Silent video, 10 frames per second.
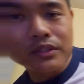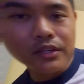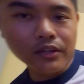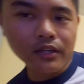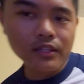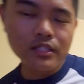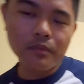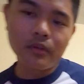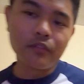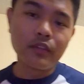entire
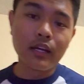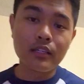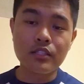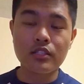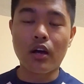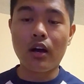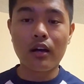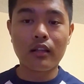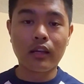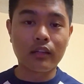concept of like
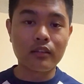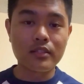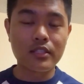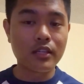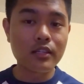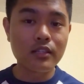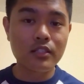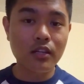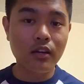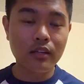sock, like a city
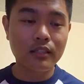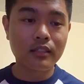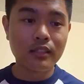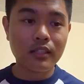sock.